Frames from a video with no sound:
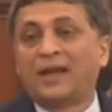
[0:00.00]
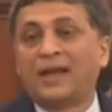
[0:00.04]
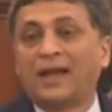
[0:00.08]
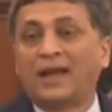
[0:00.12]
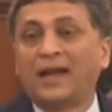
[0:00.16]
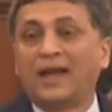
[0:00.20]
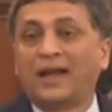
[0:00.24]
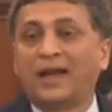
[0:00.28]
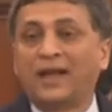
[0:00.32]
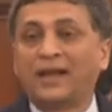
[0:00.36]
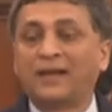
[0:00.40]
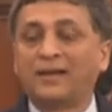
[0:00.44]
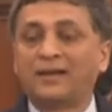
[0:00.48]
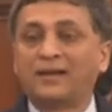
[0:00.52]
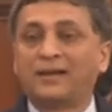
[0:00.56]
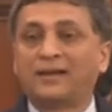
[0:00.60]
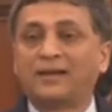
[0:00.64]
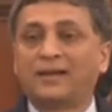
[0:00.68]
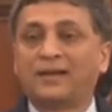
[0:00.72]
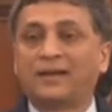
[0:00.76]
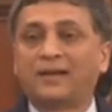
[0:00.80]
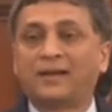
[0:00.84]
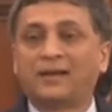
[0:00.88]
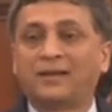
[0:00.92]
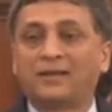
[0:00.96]
and
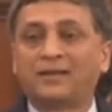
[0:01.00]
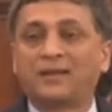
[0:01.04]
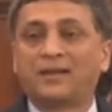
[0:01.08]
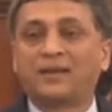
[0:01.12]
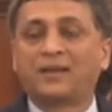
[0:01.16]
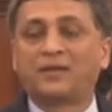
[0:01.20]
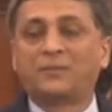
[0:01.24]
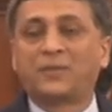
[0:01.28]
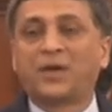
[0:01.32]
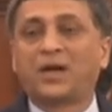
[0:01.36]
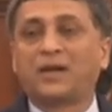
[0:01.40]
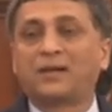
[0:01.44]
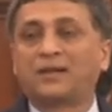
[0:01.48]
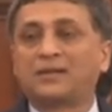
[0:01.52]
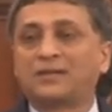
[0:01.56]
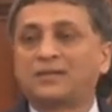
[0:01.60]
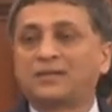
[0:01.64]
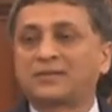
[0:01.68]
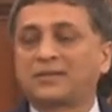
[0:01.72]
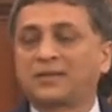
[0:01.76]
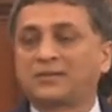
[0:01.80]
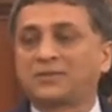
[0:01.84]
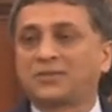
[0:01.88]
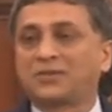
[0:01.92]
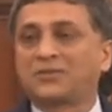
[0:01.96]
he commanded
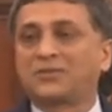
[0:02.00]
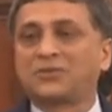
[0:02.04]
such a